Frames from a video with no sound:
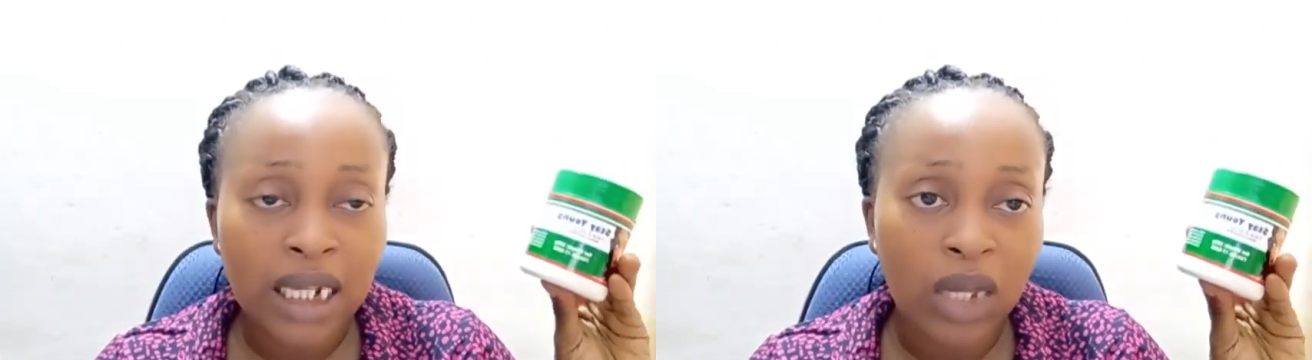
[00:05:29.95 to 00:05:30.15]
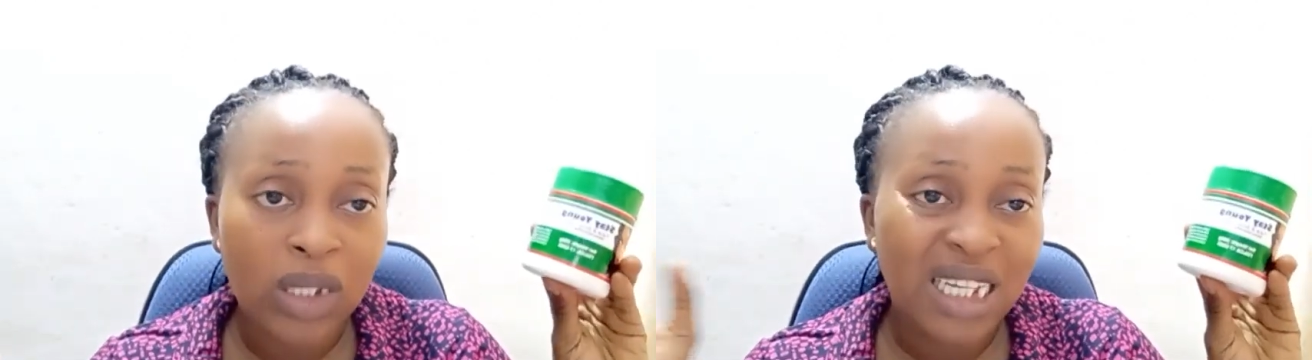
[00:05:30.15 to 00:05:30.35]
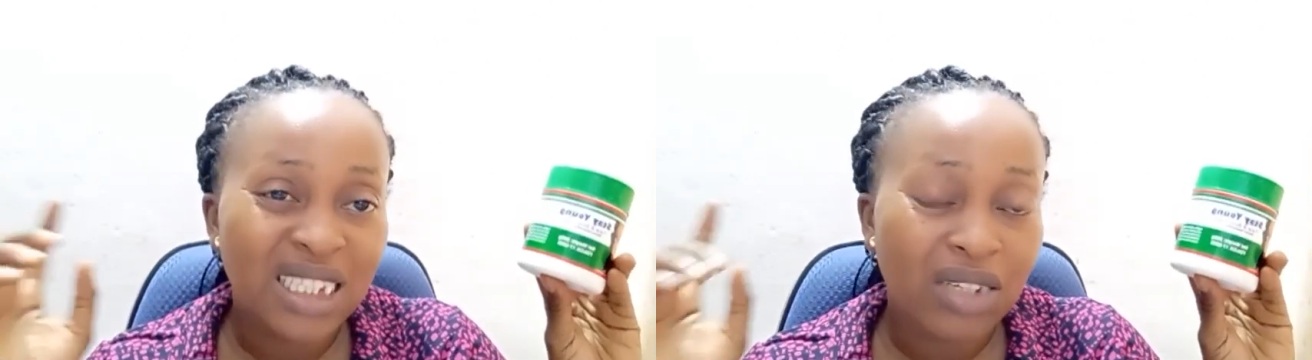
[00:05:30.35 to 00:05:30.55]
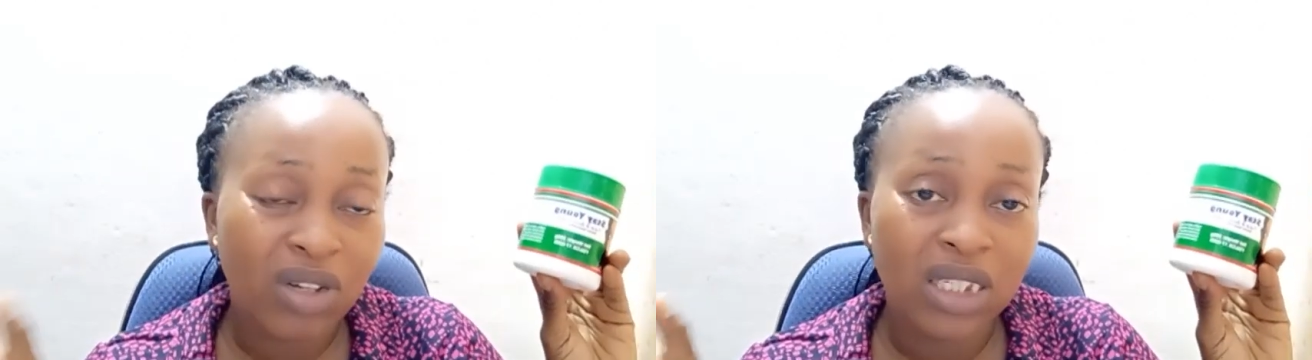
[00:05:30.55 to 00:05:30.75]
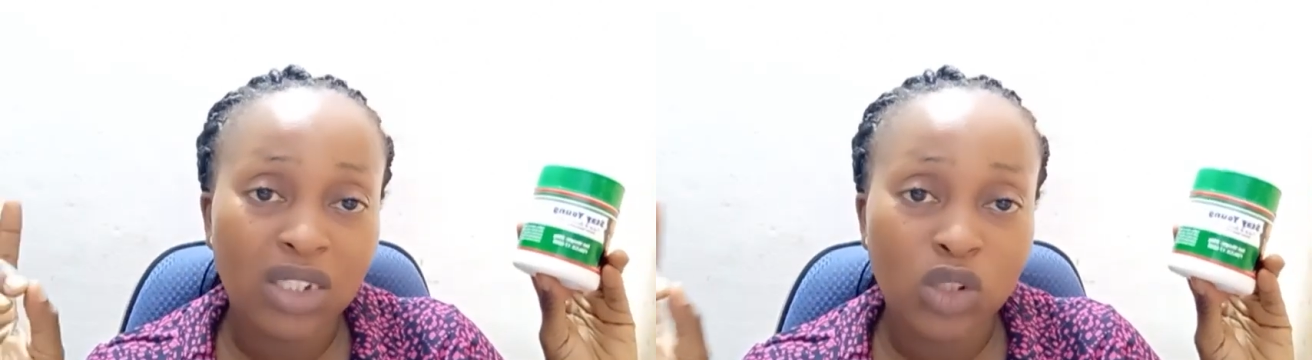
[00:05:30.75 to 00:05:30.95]
Another
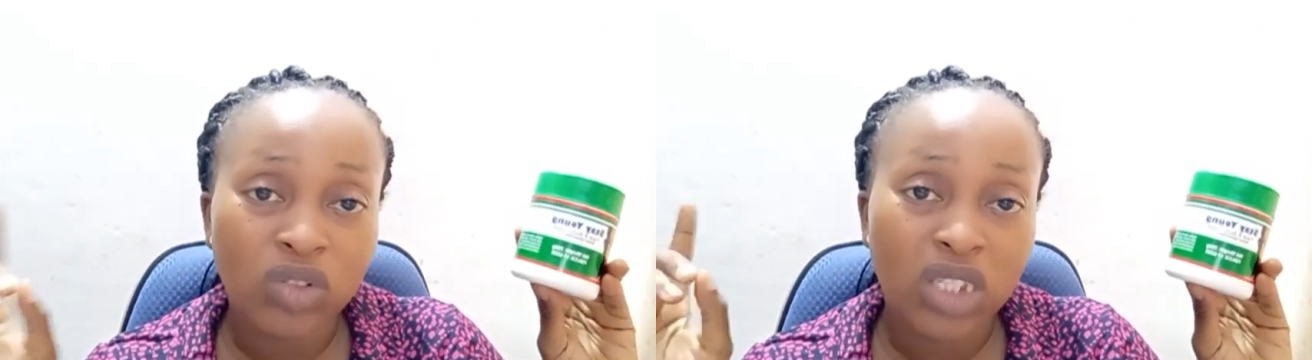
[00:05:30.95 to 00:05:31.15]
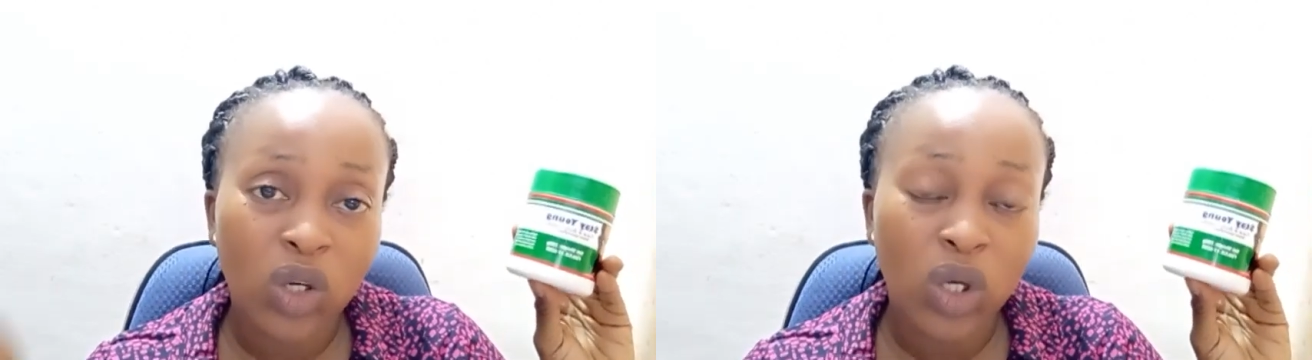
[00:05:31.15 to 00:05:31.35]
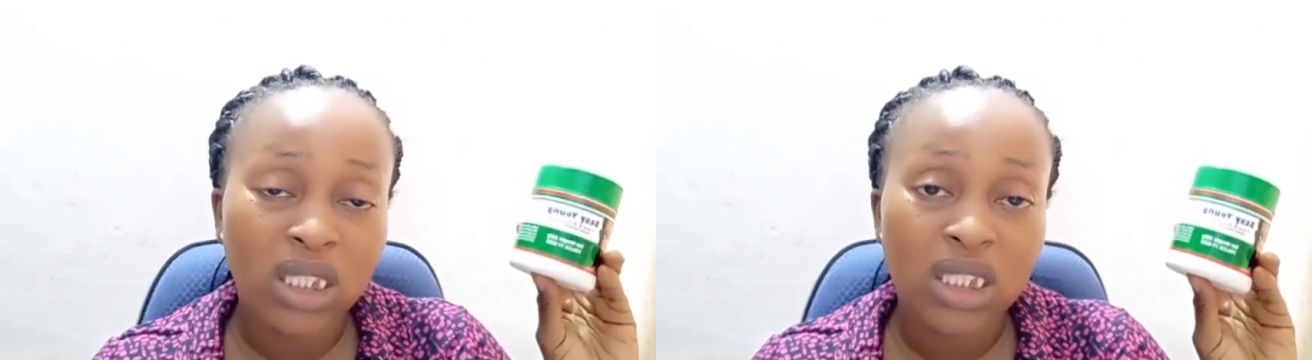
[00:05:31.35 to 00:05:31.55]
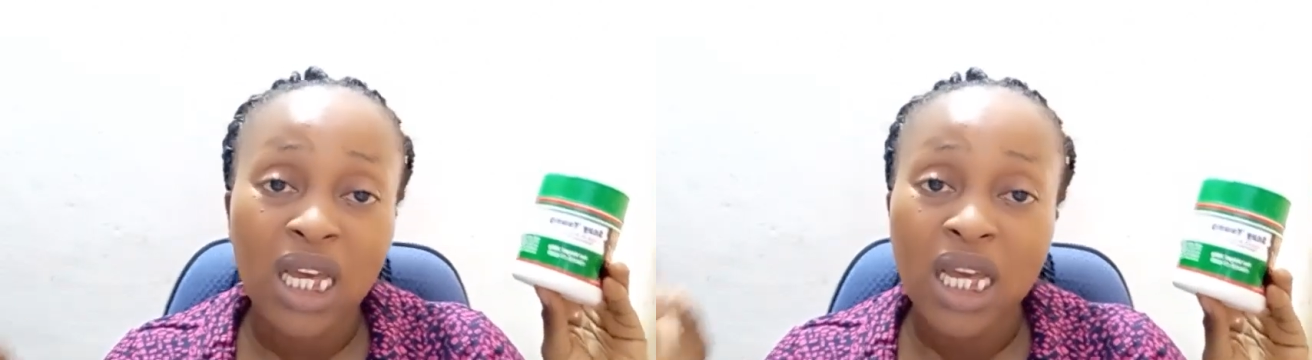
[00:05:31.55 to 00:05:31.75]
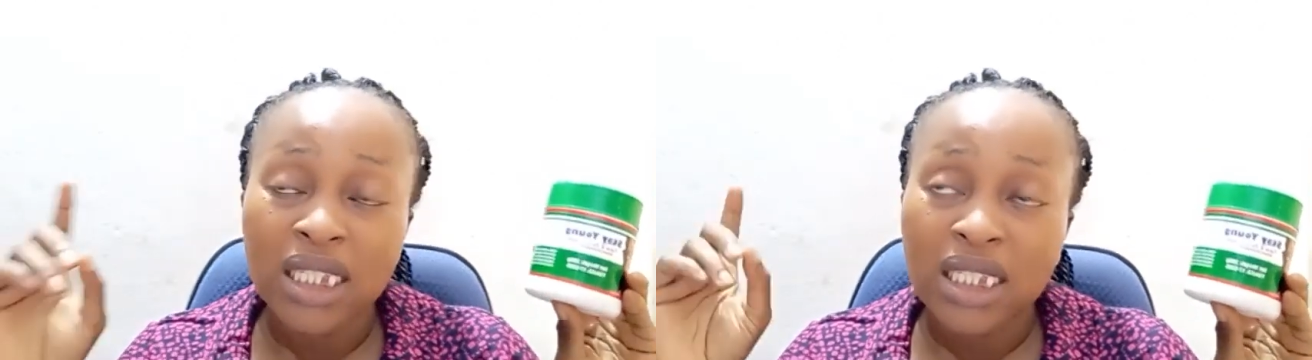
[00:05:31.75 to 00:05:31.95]
disadvantage of Stayyoung is
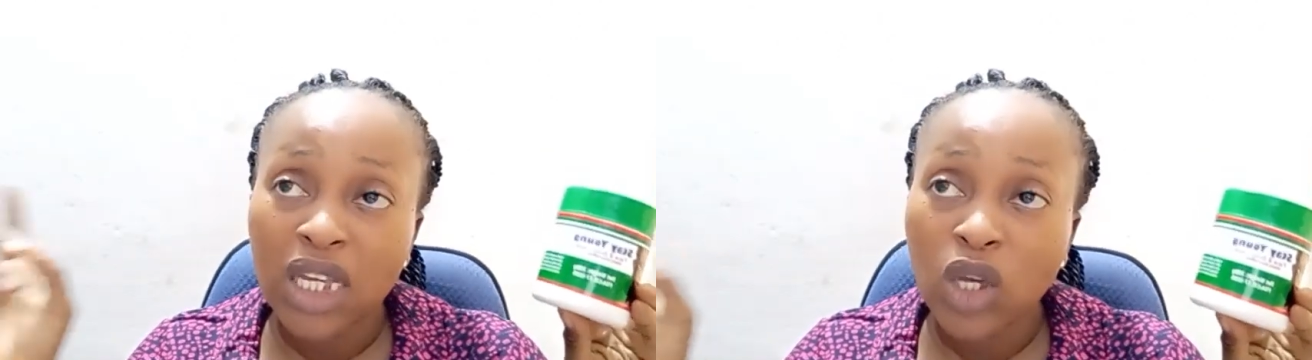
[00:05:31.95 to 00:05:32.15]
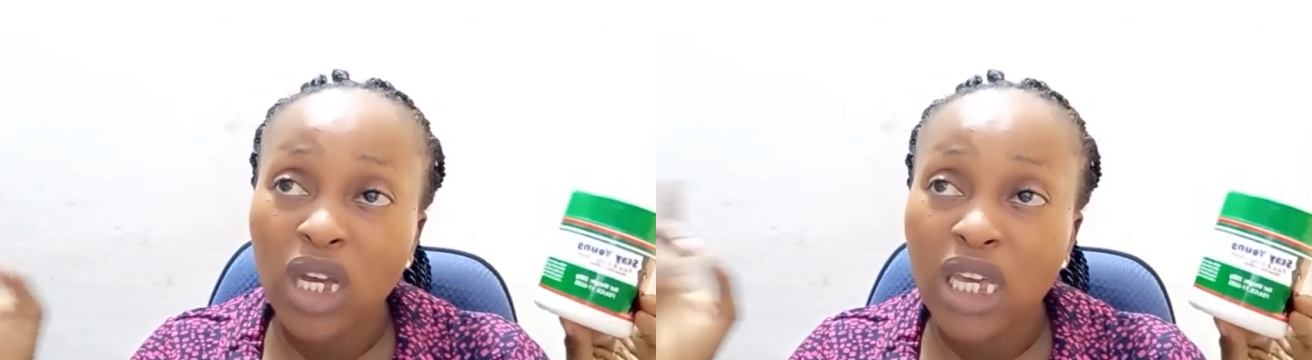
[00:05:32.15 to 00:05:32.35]
Stayyoung